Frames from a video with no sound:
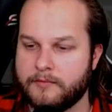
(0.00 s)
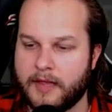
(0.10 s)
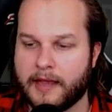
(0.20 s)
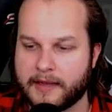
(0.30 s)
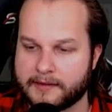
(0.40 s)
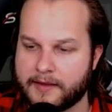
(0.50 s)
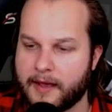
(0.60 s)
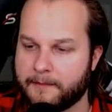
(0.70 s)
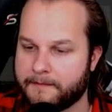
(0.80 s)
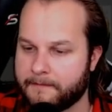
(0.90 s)
I got
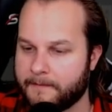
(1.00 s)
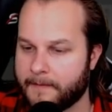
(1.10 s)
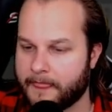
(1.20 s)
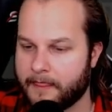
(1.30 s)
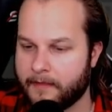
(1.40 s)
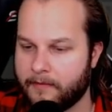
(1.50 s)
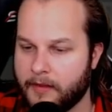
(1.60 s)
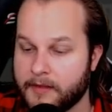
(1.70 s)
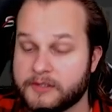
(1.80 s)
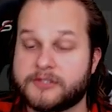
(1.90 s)
that.
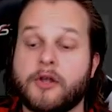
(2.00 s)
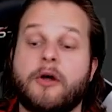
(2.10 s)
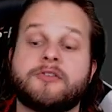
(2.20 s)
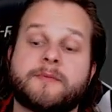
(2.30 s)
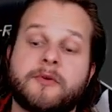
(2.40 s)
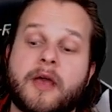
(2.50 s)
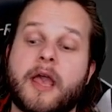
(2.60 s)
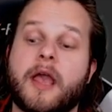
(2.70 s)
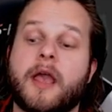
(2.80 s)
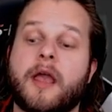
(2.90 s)
Soldier Blue,
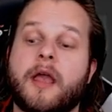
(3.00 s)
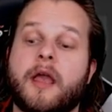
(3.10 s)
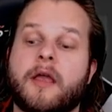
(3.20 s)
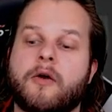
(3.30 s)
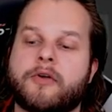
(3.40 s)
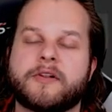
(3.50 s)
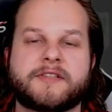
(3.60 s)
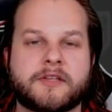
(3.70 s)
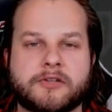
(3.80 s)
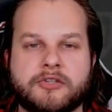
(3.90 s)
hey, oh, good to
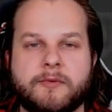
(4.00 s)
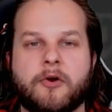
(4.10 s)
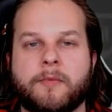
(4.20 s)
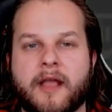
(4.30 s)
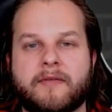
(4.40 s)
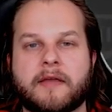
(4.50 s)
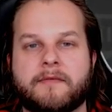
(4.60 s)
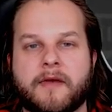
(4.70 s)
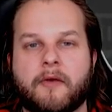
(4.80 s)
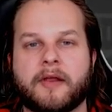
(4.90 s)
see you, Soldier Blue. Hope you're having a
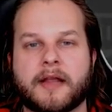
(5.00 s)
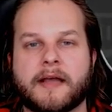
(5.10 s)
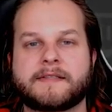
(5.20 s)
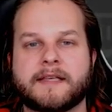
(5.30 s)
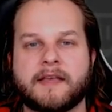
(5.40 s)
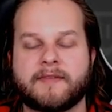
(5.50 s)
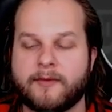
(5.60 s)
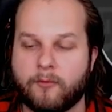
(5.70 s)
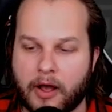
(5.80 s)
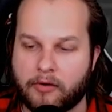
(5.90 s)
very nice
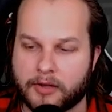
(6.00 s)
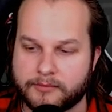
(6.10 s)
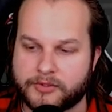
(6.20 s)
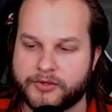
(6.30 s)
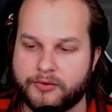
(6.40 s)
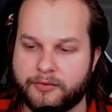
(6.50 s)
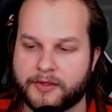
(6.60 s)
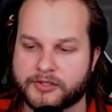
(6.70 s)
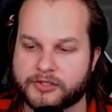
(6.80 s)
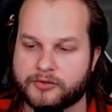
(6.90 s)
evening. Welcome to
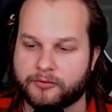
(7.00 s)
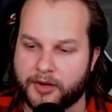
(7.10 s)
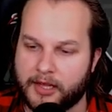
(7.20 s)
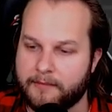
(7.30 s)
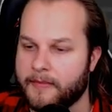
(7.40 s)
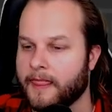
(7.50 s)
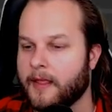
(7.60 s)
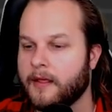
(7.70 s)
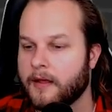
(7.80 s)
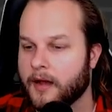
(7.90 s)
the stream.
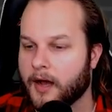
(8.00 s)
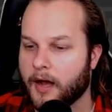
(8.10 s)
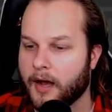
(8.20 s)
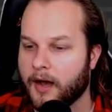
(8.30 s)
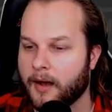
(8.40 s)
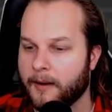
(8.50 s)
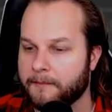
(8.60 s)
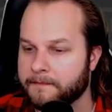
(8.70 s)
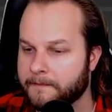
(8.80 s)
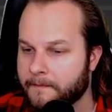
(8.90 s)

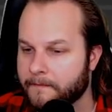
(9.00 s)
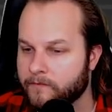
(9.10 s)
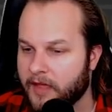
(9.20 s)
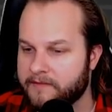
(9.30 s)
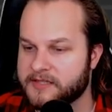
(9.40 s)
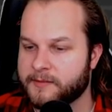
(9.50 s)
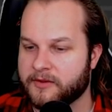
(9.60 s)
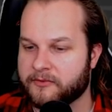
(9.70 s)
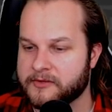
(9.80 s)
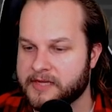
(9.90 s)
Um, Invincible,
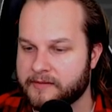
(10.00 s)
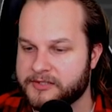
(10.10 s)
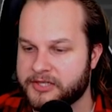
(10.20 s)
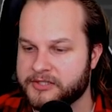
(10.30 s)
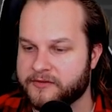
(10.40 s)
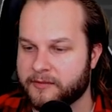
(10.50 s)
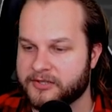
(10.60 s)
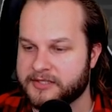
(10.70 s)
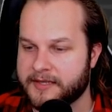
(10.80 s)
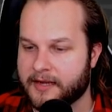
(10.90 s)
the first conversation is very
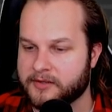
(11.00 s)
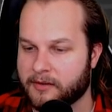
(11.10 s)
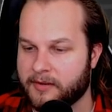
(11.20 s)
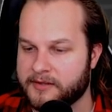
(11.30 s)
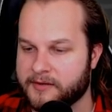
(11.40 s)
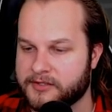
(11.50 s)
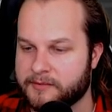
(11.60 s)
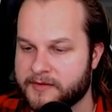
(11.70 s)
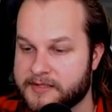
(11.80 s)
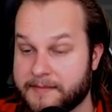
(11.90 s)
much a dad talking about his relationship
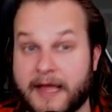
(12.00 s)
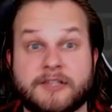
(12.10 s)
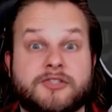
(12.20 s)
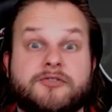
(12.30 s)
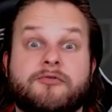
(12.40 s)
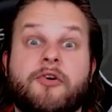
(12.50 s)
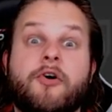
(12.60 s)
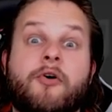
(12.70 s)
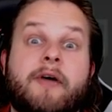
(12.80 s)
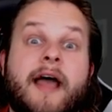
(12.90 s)
with his step. That's
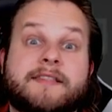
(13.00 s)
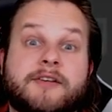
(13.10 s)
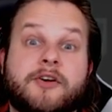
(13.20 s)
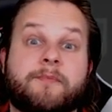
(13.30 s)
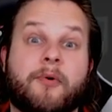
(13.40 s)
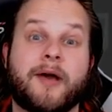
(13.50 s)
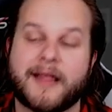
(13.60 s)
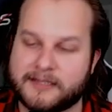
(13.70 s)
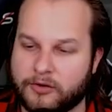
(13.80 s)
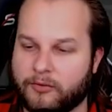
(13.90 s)
true. That's a good point.
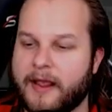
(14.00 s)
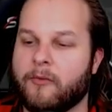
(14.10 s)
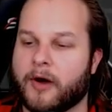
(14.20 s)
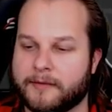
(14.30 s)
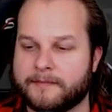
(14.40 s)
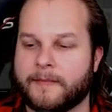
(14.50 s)
That's a great one.